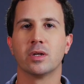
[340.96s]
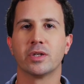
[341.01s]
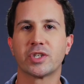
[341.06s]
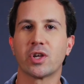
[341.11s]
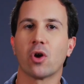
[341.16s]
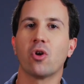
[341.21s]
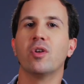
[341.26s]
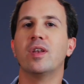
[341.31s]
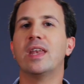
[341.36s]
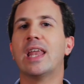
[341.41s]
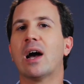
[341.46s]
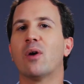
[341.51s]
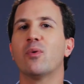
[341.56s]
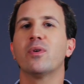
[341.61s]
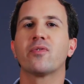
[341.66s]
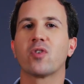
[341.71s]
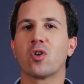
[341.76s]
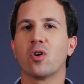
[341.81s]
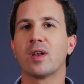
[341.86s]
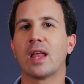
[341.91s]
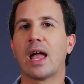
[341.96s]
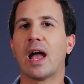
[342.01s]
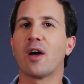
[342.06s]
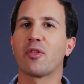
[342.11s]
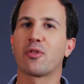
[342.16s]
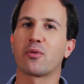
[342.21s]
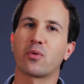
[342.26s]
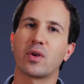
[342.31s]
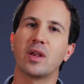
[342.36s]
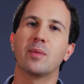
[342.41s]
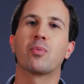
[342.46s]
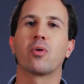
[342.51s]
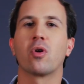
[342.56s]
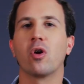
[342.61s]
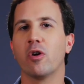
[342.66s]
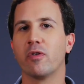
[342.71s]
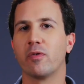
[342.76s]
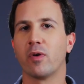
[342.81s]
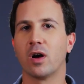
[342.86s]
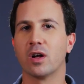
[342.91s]
So now we've got our three
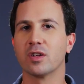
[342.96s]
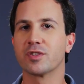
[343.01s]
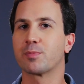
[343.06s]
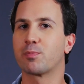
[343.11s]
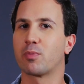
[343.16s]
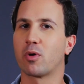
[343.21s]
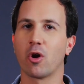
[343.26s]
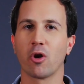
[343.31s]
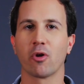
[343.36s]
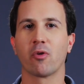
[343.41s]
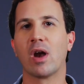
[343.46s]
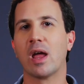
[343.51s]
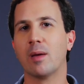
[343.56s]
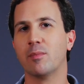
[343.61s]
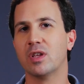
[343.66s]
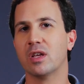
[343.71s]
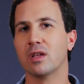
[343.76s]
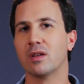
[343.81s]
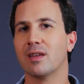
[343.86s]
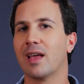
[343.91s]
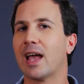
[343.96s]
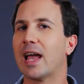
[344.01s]
profiles programmed in.